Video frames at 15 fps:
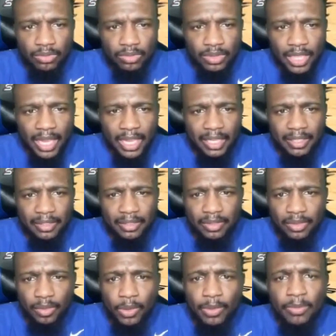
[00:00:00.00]
Dang.
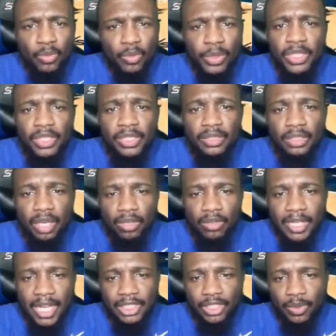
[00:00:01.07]
We
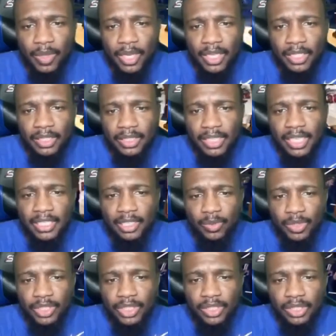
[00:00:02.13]
got your ass. Take this
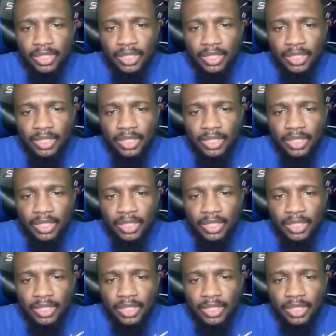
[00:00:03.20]
with you.